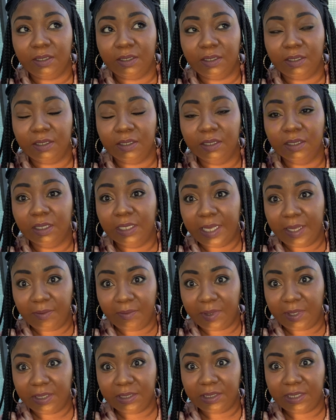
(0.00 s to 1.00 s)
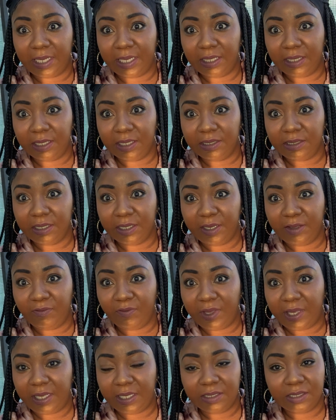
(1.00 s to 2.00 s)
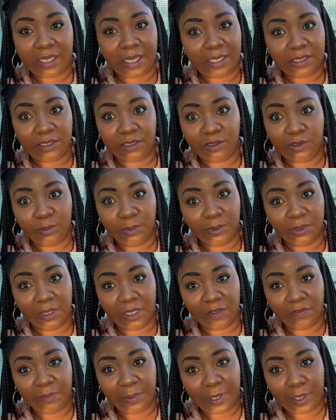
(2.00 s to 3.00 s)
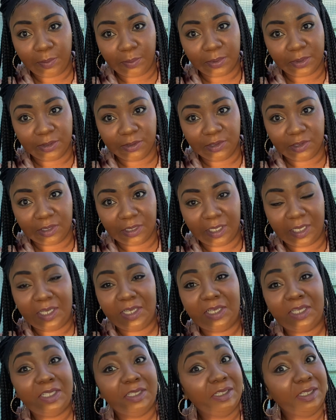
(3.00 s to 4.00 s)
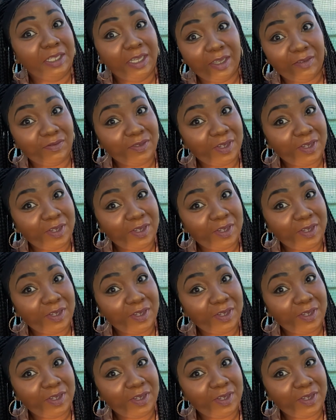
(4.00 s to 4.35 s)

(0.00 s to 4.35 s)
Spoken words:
Let me state this in advance. I super love peppers. love